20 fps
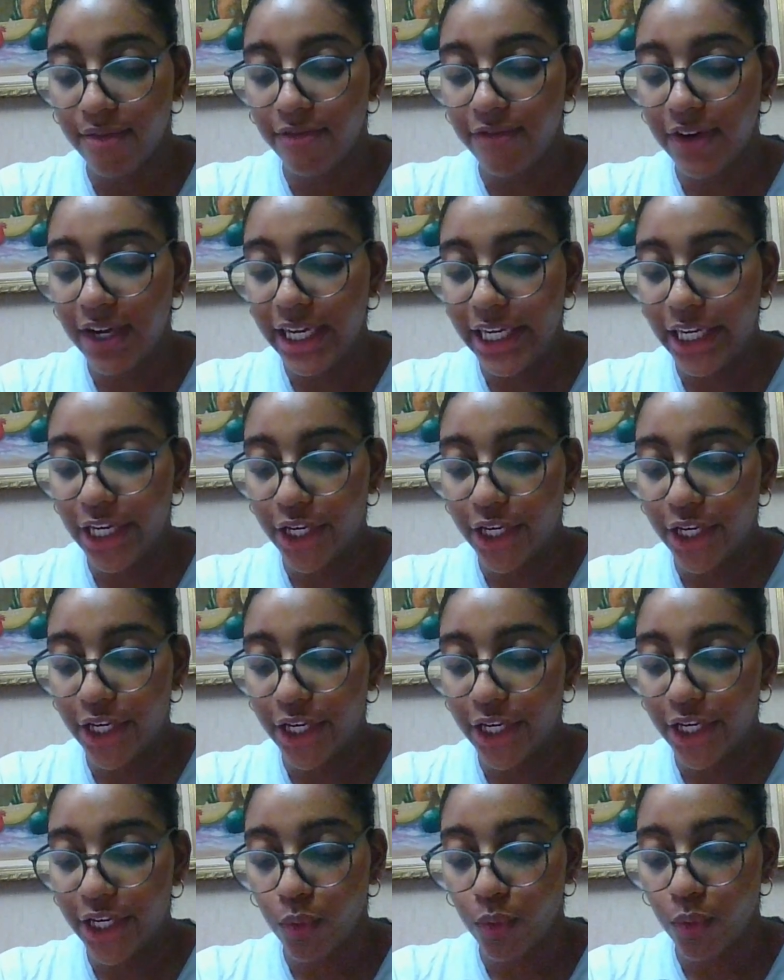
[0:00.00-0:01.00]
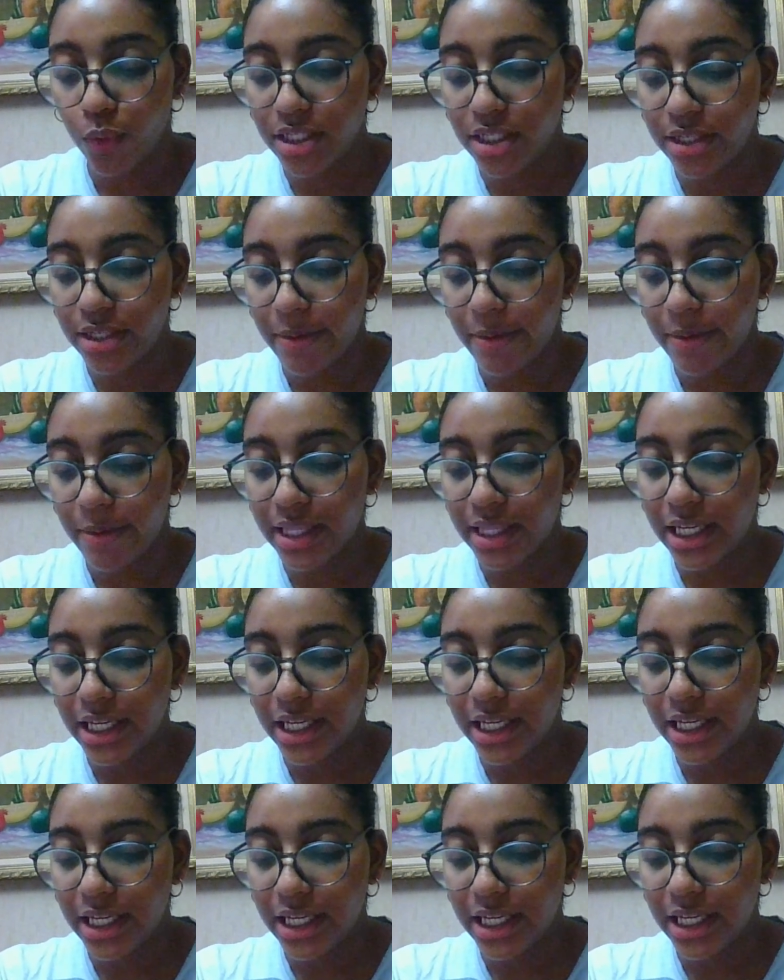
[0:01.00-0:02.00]
failure, when something that
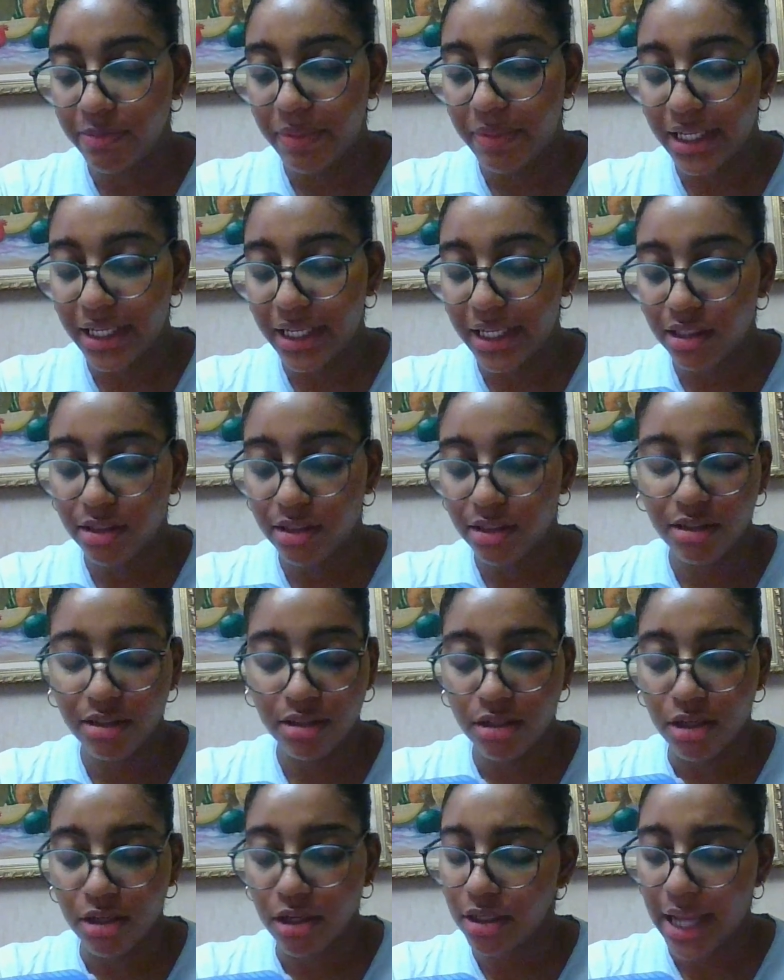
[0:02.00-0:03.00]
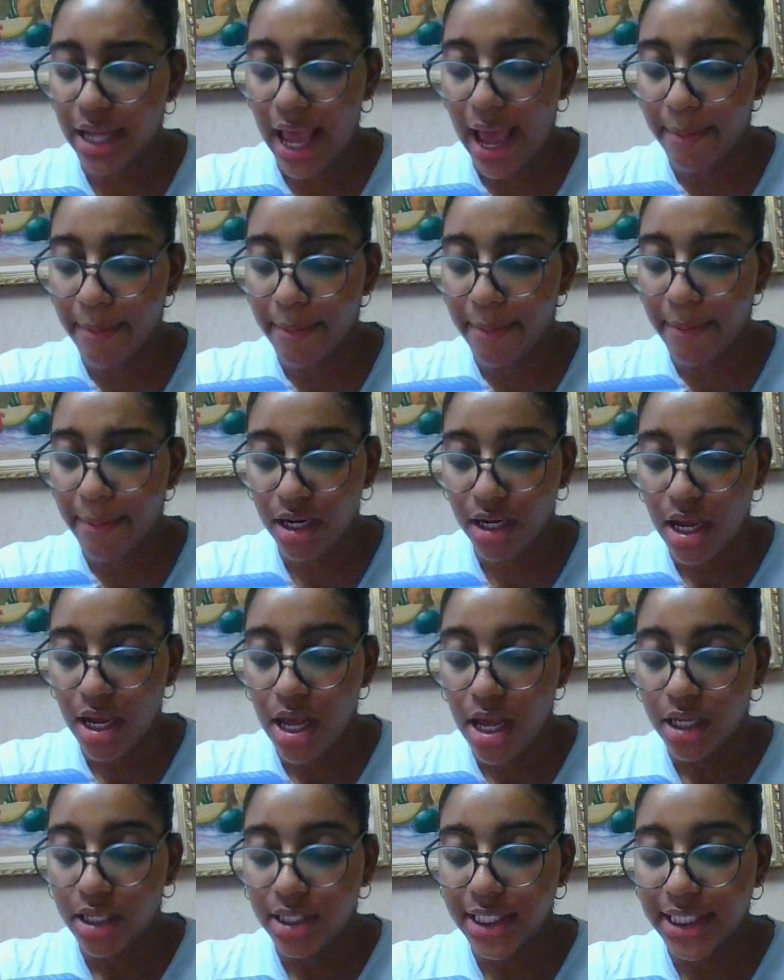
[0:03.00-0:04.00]
is expected does not happen,
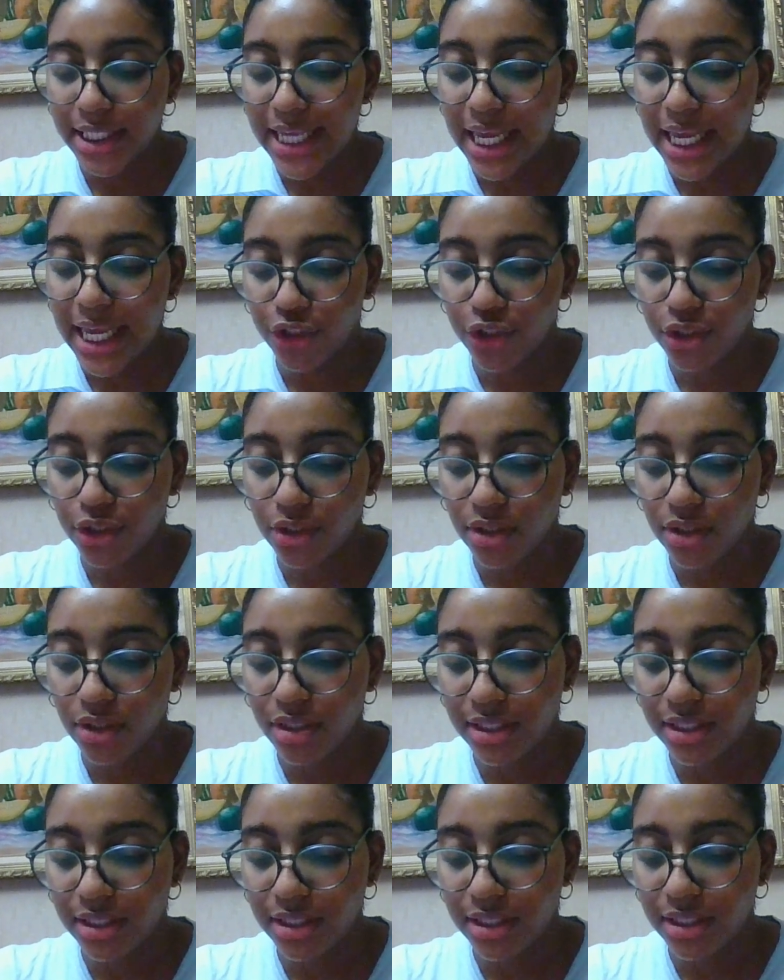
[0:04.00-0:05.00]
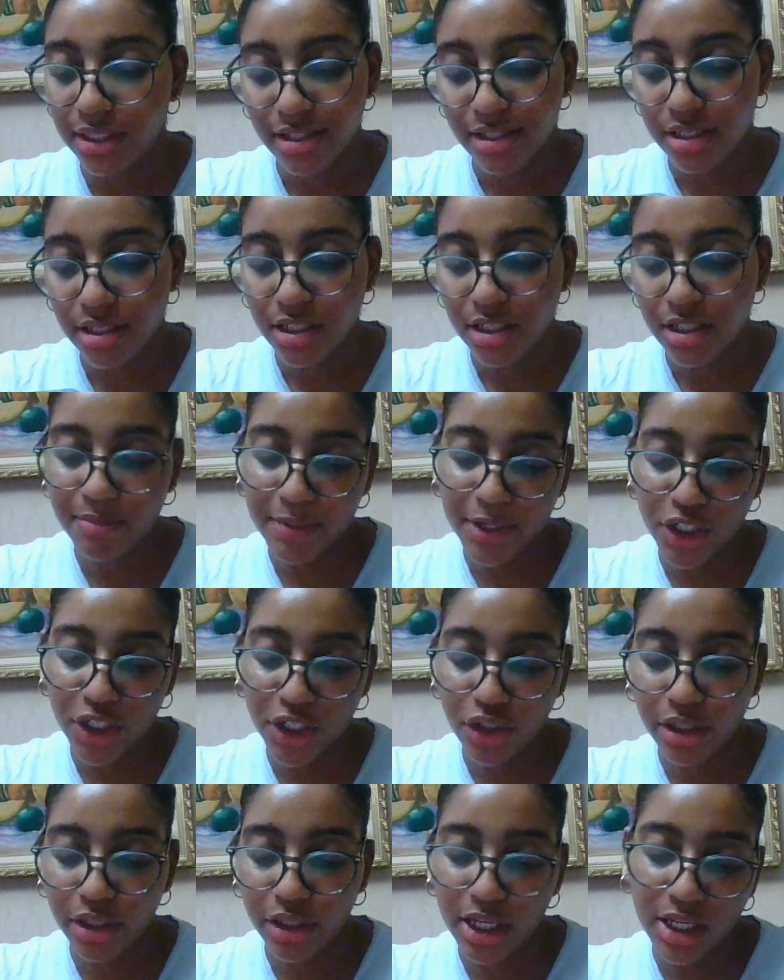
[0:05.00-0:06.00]
stature, size,
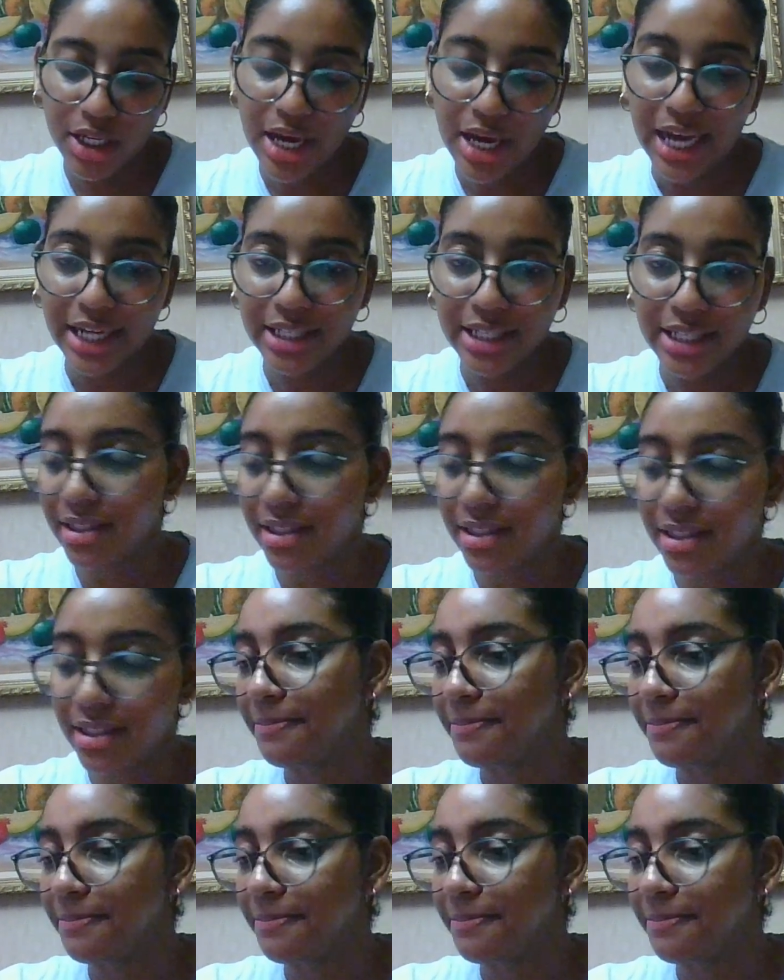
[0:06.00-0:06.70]
especially height.